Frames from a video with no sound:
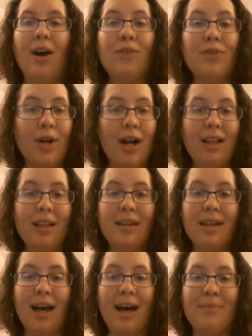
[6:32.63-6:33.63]
Overall,
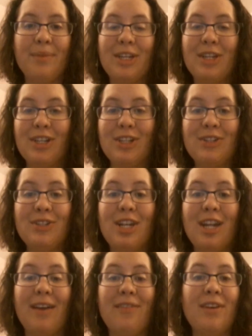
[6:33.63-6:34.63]
in
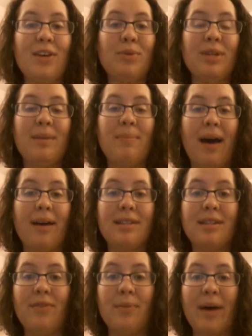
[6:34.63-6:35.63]
conclusion, I feel really
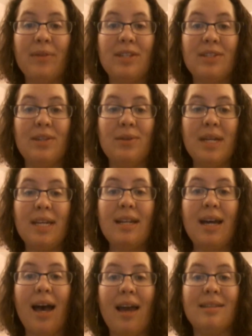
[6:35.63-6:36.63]
positive about this unit.
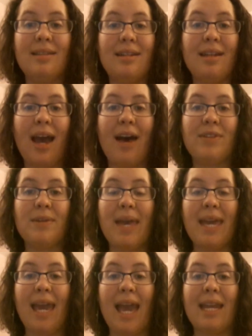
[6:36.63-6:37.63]
I didn't have to
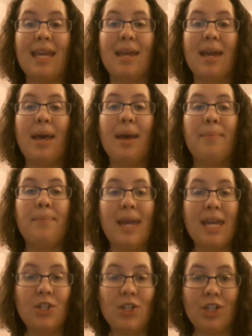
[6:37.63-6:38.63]
make any
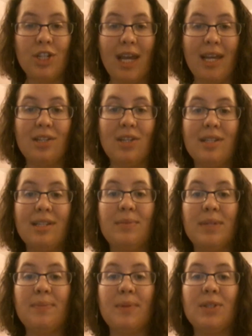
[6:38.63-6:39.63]
major changes.
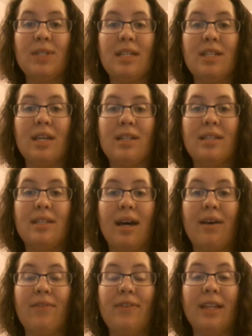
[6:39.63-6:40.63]
It was mostly just
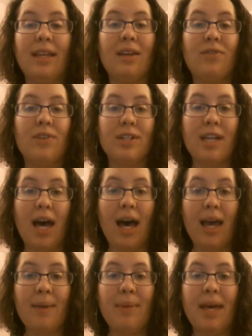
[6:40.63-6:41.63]
filling in for
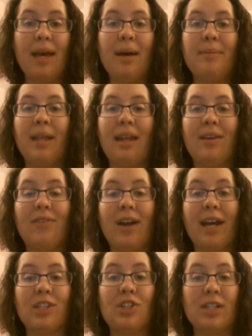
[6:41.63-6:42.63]
time, planning for
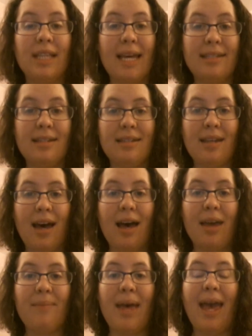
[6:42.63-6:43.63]
extra lesson
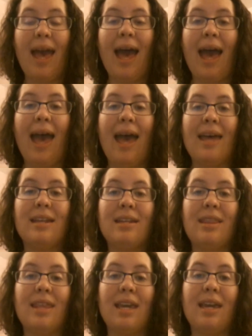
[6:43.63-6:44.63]
time,
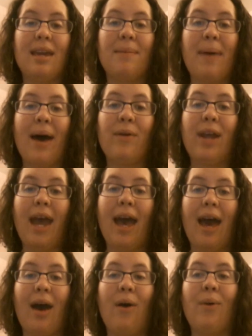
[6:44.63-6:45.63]
and thinking about
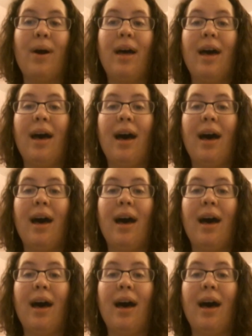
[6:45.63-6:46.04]
how